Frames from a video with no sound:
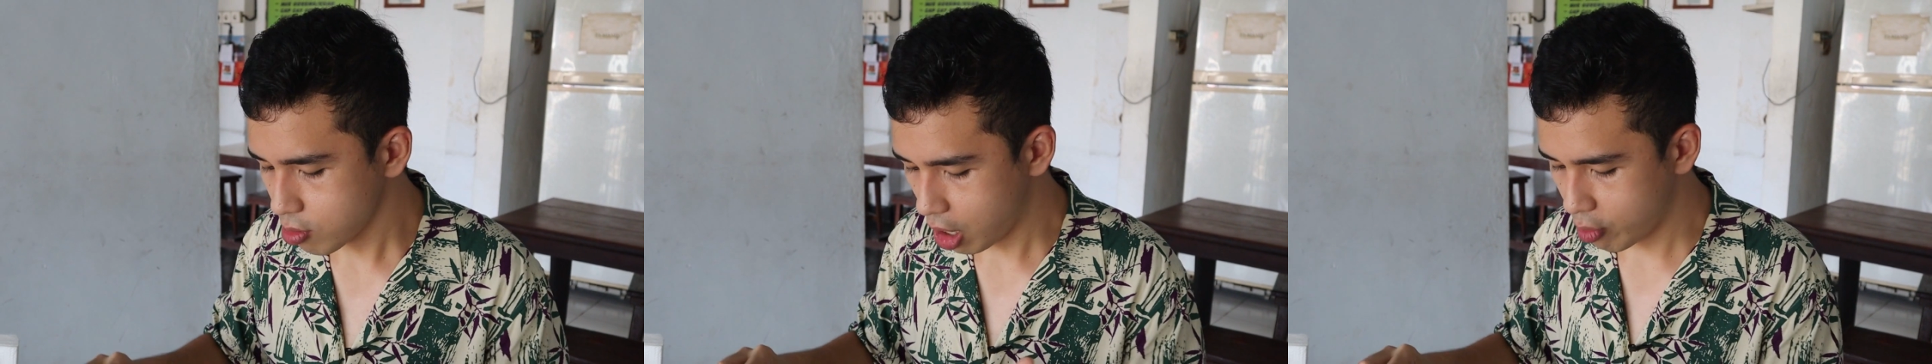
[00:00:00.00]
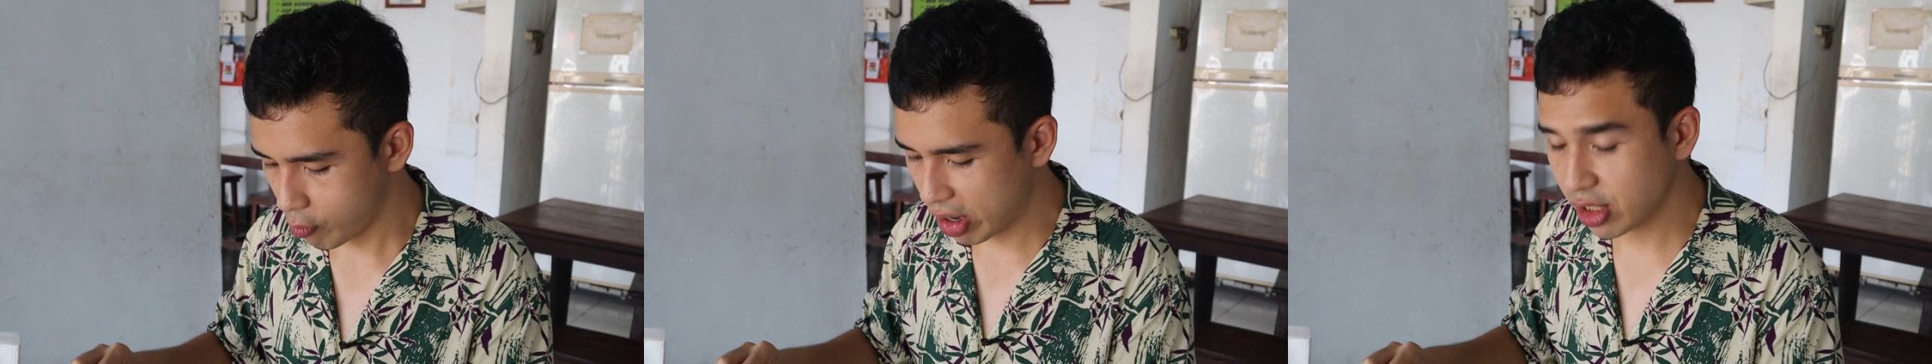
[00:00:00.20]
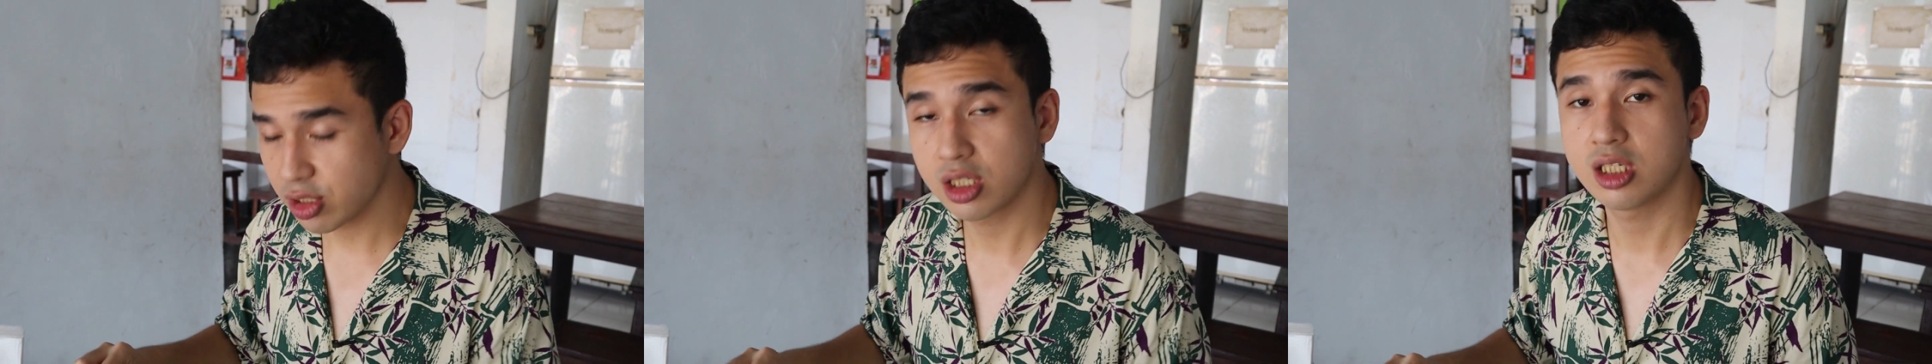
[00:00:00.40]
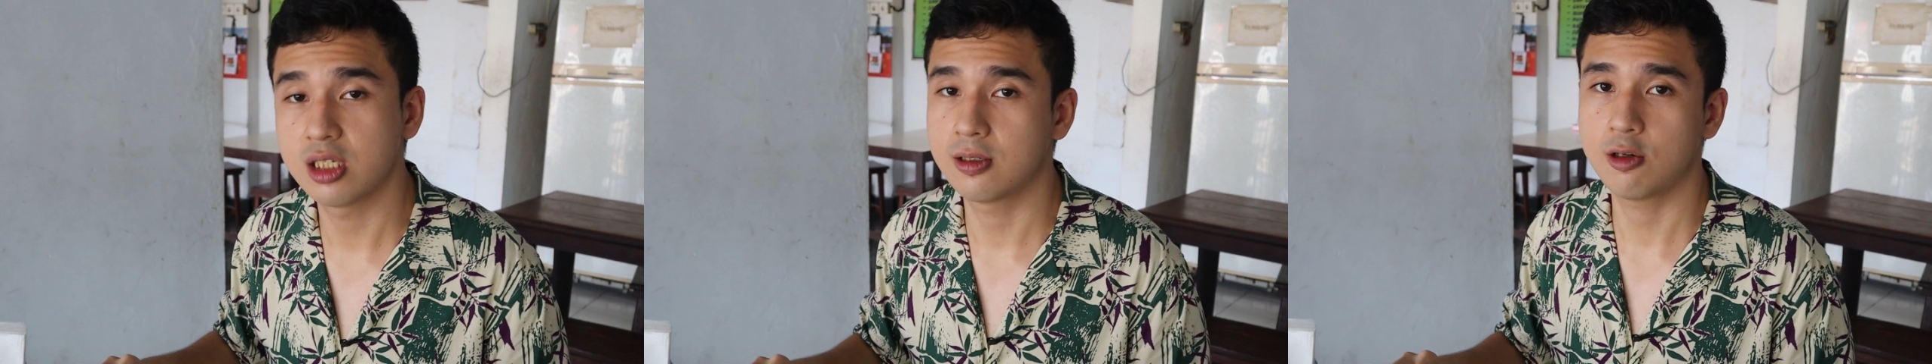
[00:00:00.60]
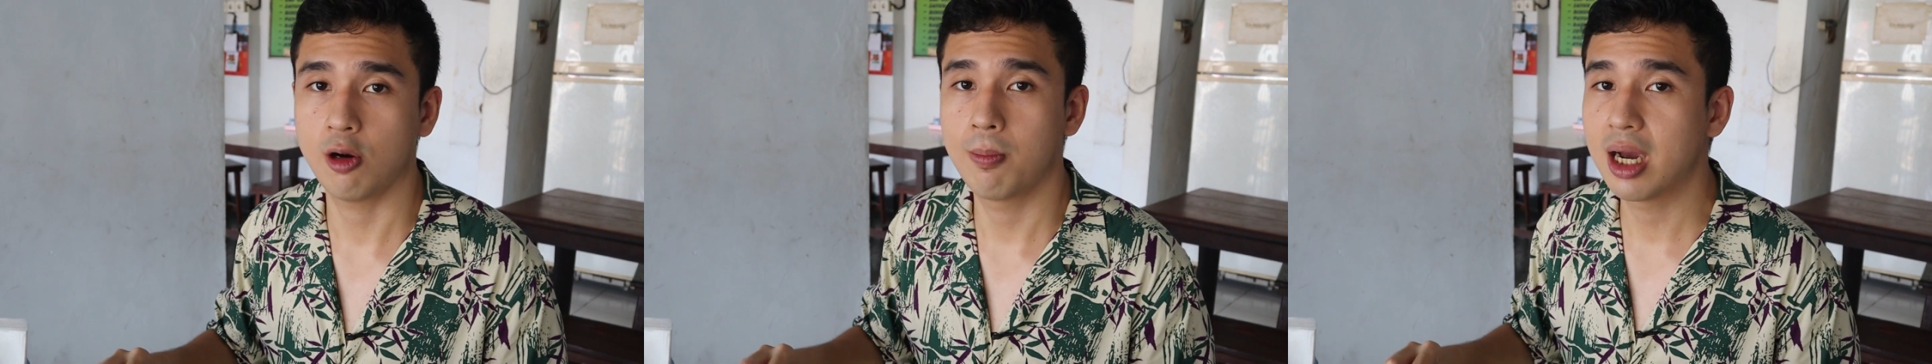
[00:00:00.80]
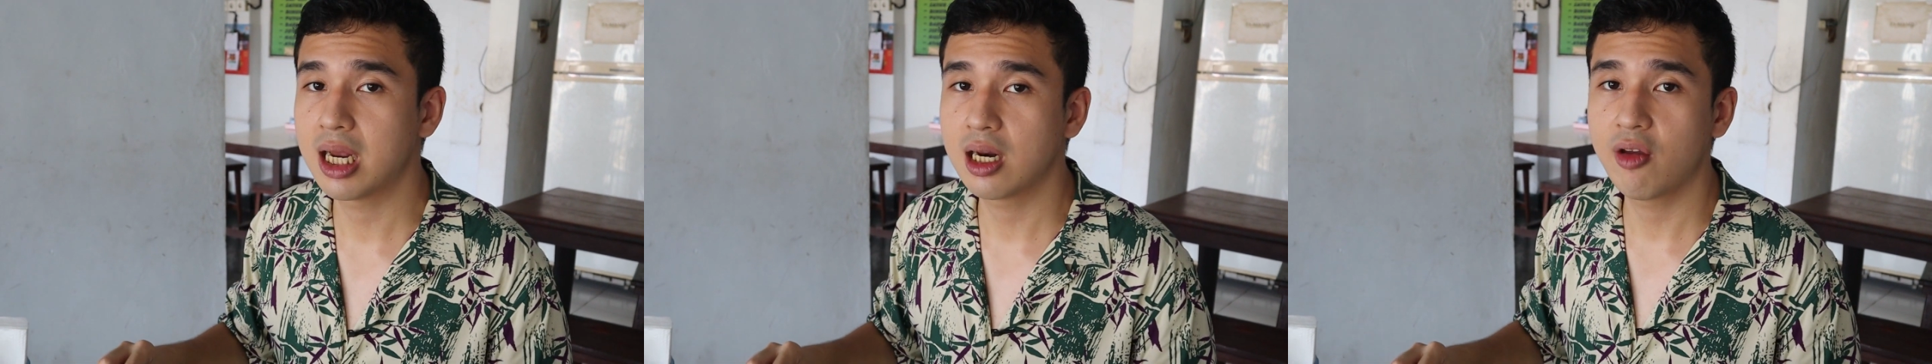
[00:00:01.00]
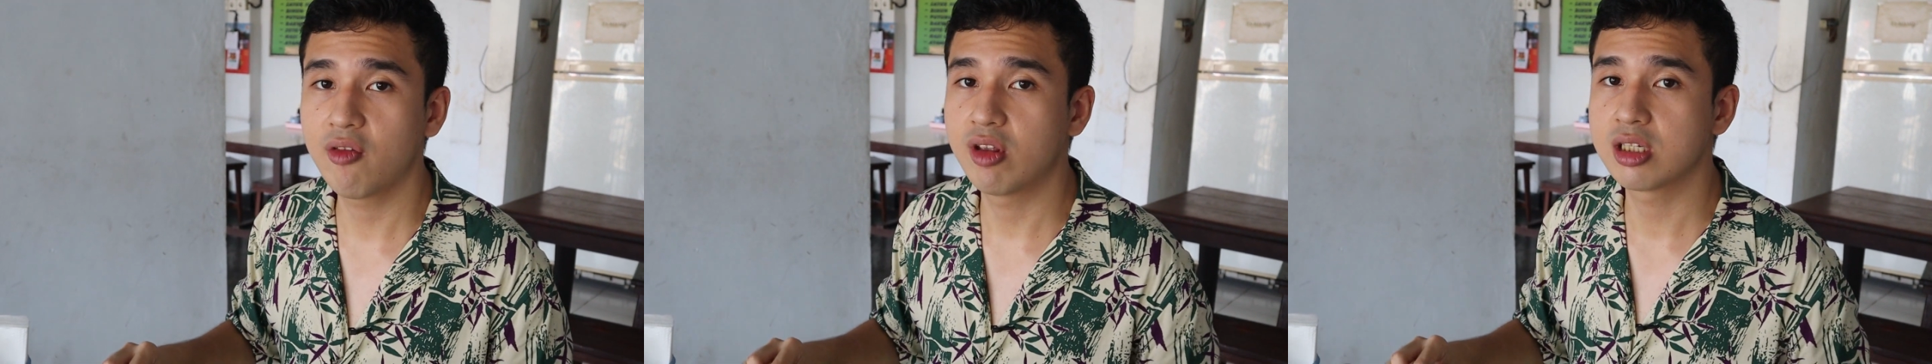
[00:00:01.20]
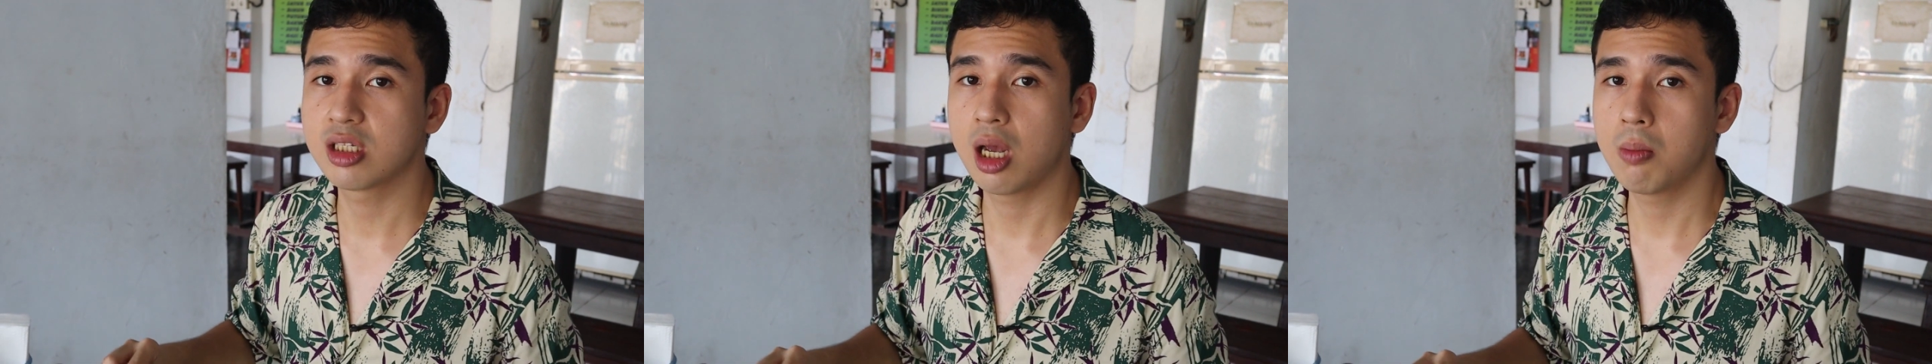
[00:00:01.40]
and when you combine it
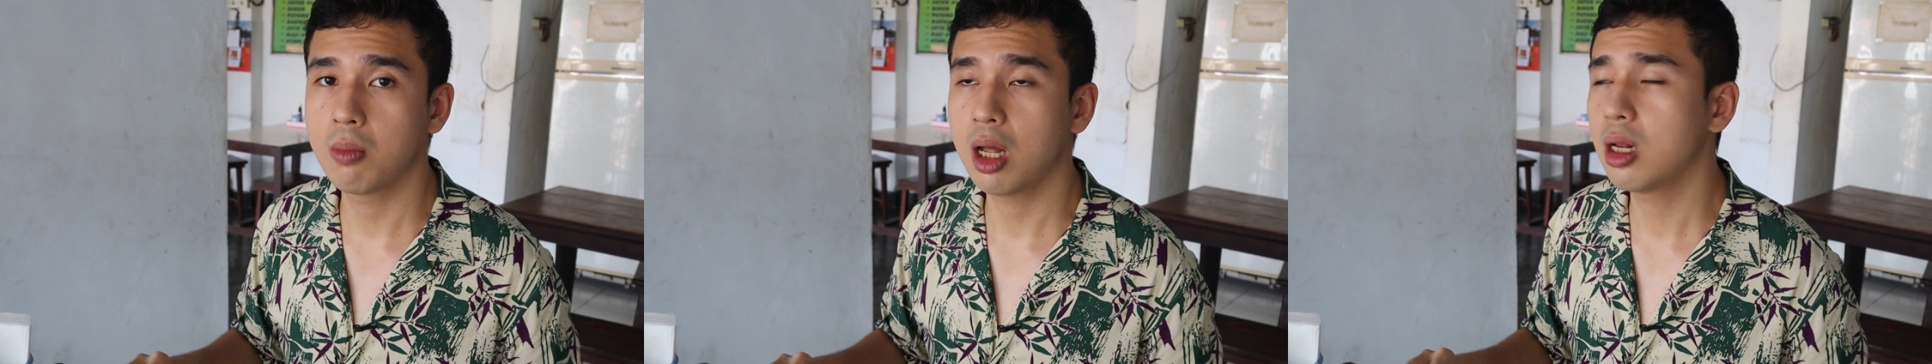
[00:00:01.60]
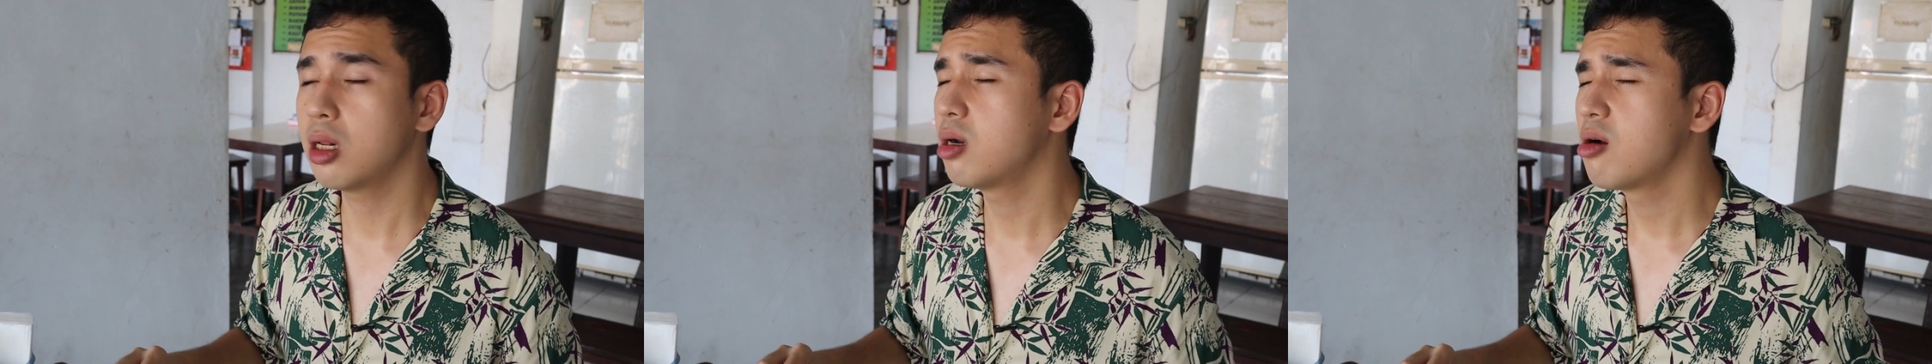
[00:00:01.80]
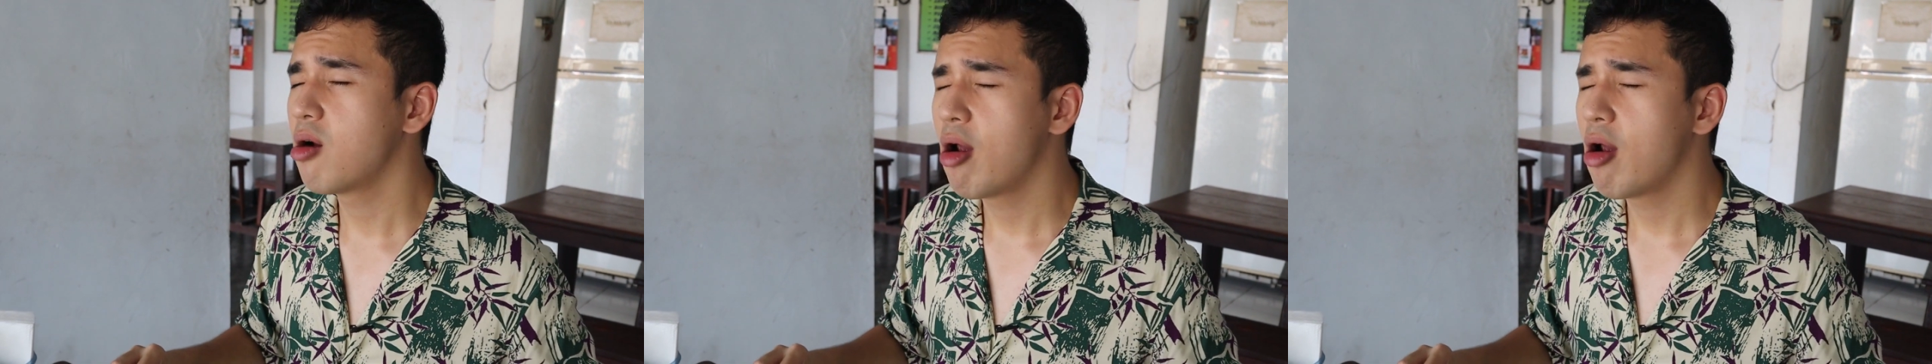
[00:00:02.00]
with the sambal,